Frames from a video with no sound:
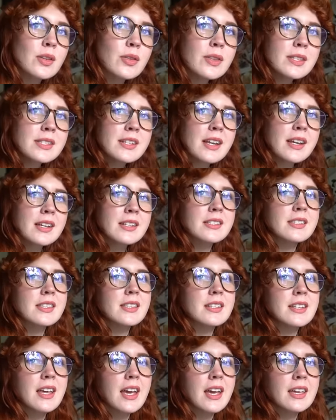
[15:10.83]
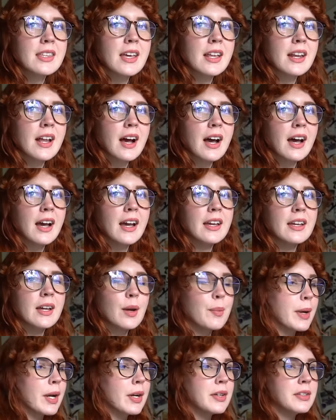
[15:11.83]
So this day is the day that I
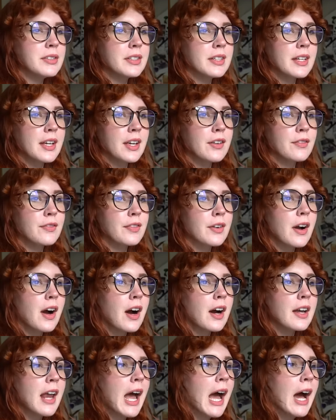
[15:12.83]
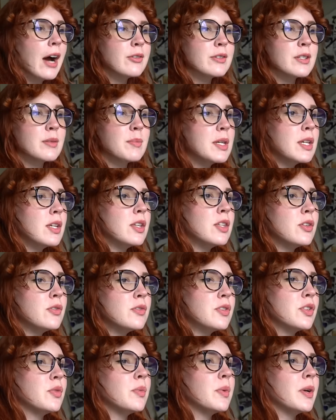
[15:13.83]
apparently forgot how to be a
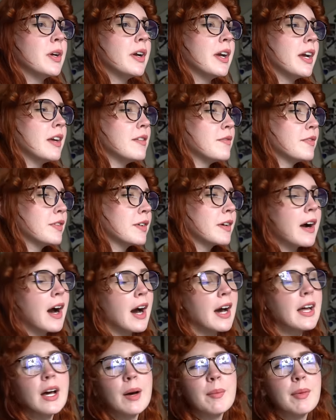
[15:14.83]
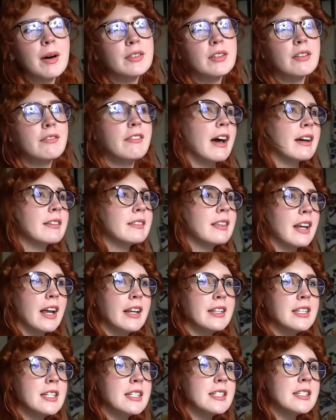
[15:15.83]
YouTuber and forgot about the fact that
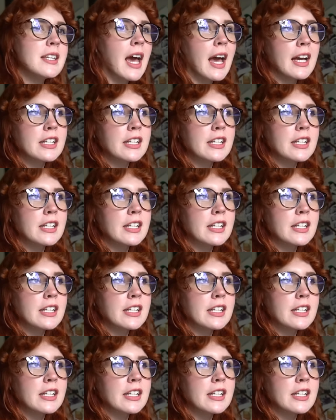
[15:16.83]
I needed to